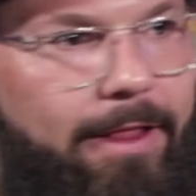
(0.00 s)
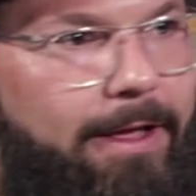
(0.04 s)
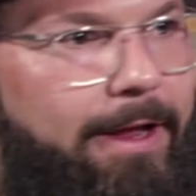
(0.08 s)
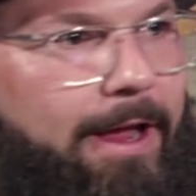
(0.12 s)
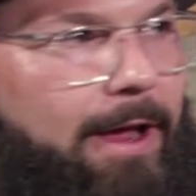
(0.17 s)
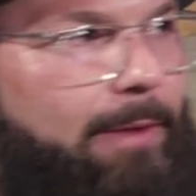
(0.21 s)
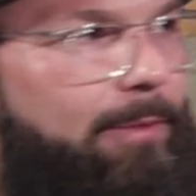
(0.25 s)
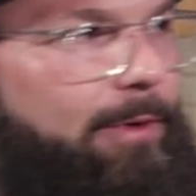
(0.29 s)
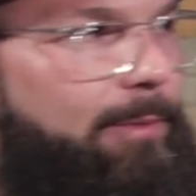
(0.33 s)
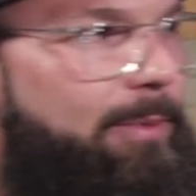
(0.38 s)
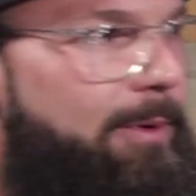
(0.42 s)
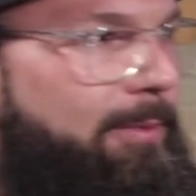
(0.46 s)
Like
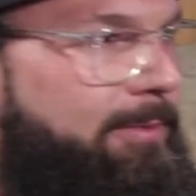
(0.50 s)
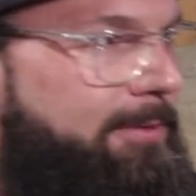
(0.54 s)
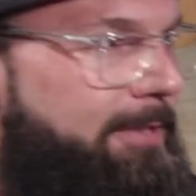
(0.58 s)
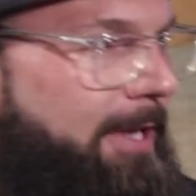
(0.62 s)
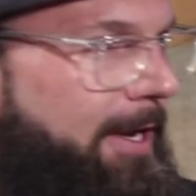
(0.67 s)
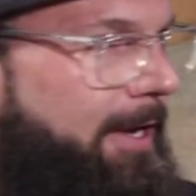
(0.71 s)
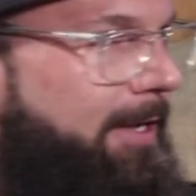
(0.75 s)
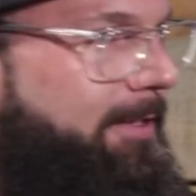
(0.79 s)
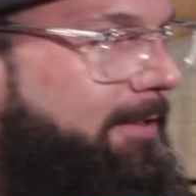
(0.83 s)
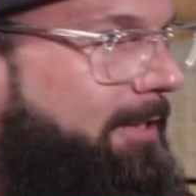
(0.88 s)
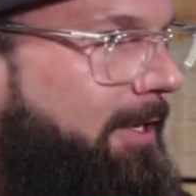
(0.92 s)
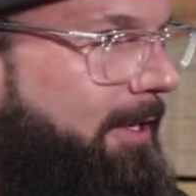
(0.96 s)
how many people's
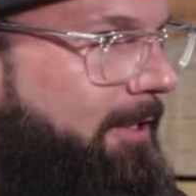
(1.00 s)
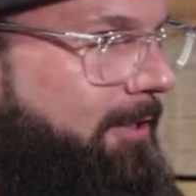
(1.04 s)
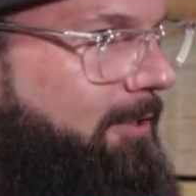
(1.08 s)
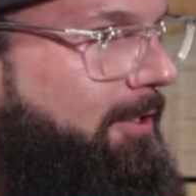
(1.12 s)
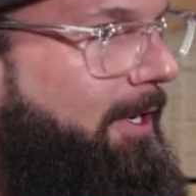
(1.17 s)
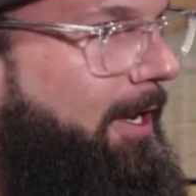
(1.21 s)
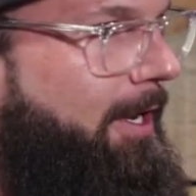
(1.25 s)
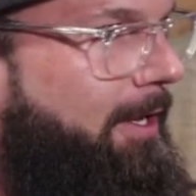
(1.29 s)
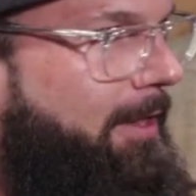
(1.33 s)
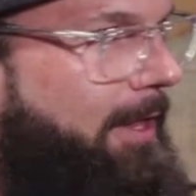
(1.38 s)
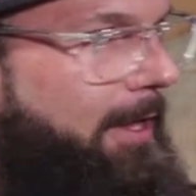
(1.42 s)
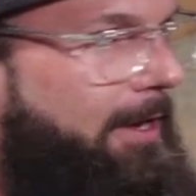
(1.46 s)
hands can I
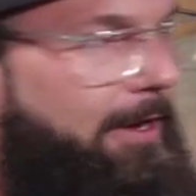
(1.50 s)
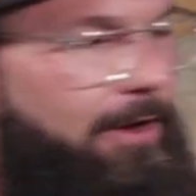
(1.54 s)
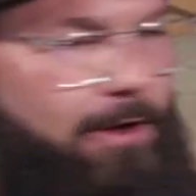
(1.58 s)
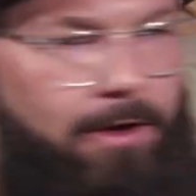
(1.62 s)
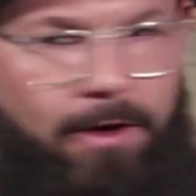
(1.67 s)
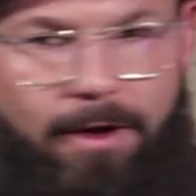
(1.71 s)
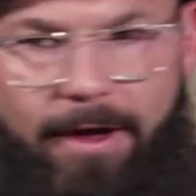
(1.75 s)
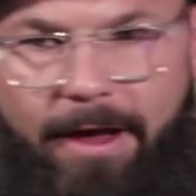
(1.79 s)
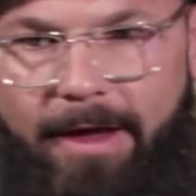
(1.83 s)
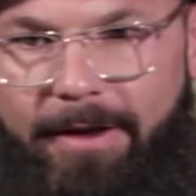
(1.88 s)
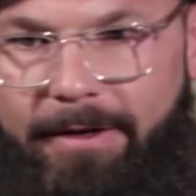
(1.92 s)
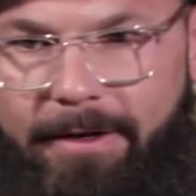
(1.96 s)
shake? Like, oh,
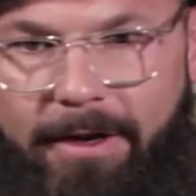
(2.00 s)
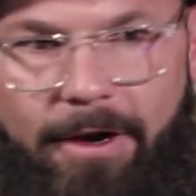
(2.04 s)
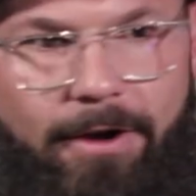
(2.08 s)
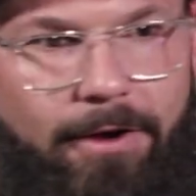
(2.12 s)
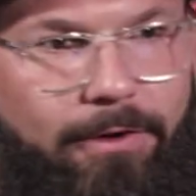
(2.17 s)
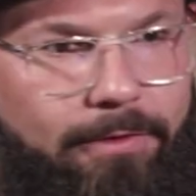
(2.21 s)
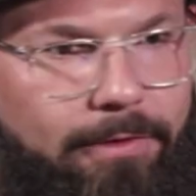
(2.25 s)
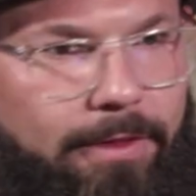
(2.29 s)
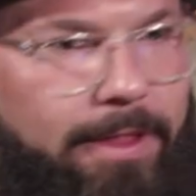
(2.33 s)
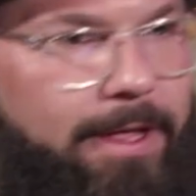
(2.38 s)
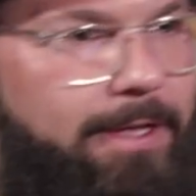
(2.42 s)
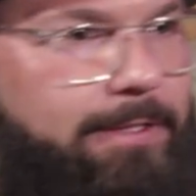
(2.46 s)
I hadn't gone
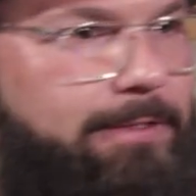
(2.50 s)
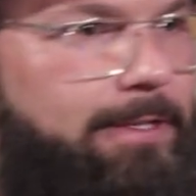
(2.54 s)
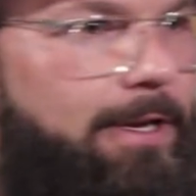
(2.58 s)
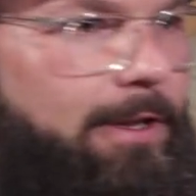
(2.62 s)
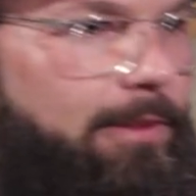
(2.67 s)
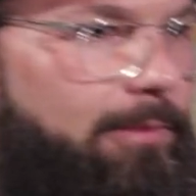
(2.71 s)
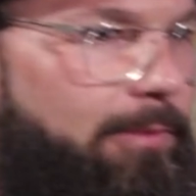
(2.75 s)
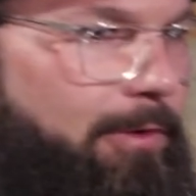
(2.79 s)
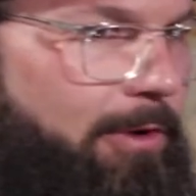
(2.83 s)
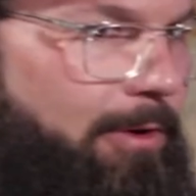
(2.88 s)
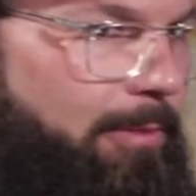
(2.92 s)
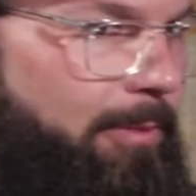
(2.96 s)
over to that side
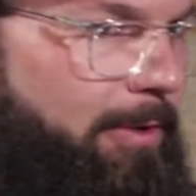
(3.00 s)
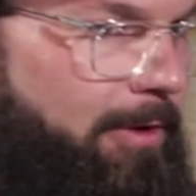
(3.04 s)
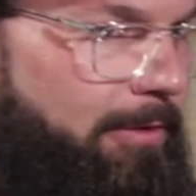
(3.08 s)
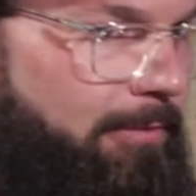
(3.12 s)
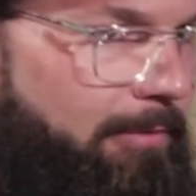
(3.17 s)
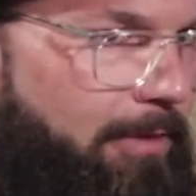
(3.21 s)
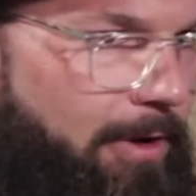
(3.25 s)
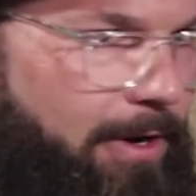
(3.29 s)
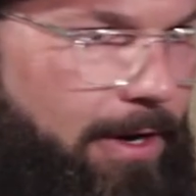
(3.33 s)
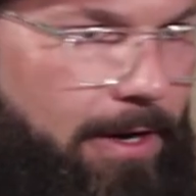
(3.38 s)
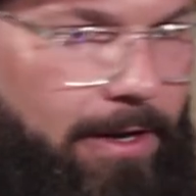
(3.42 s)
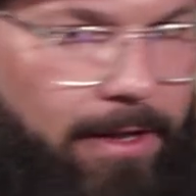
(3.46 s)
of the room
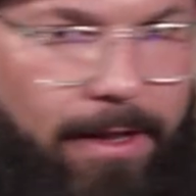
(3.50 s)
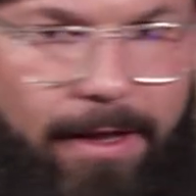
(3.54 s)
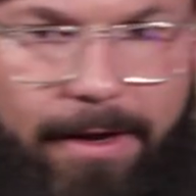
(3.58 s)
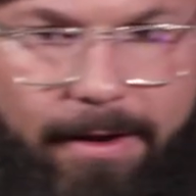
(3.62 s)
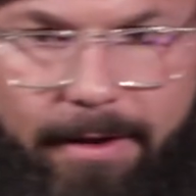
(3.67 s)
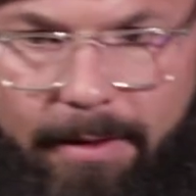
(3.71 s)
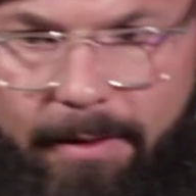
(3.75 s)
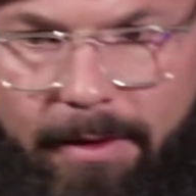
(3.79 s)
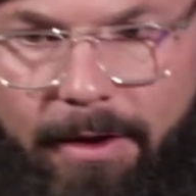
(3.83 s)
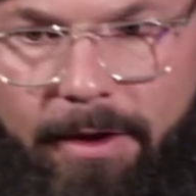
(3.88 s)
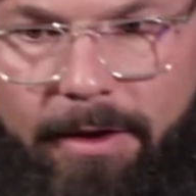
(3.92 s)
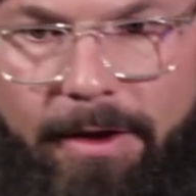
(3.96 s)
and great,
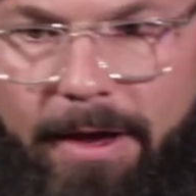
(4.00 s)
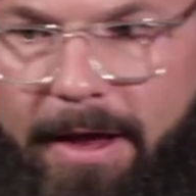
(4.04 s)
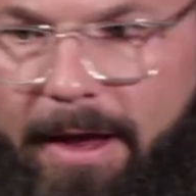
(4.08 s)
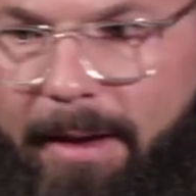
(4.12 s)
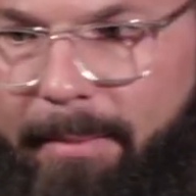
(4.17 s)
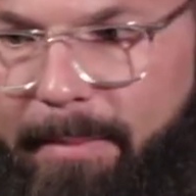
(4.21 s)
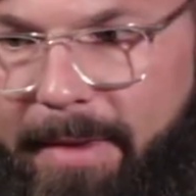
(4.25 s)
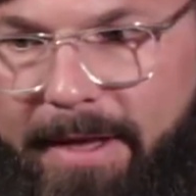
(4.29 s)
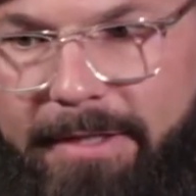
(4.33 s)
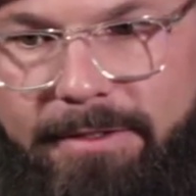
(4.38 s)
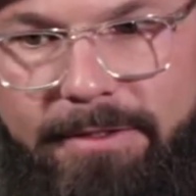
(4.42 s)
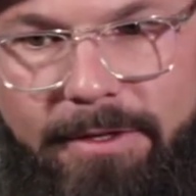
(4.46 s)
like, oh yeah, I
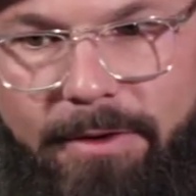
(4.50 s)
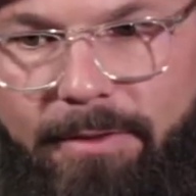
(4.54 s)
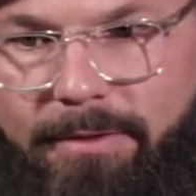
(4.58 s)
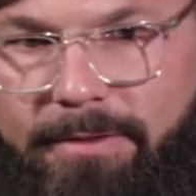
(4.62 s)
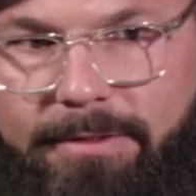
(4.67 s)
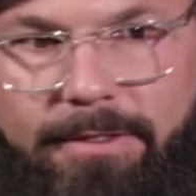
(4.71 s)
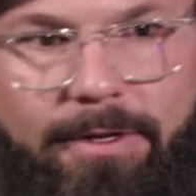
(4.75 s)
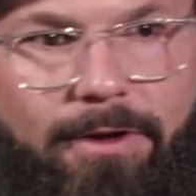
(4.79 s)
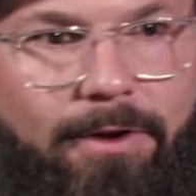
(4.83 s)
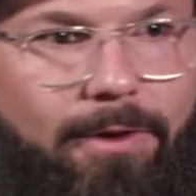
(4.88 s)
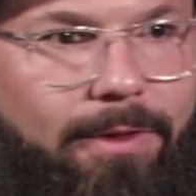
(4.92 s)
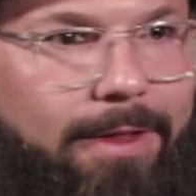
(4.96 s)
met so and so.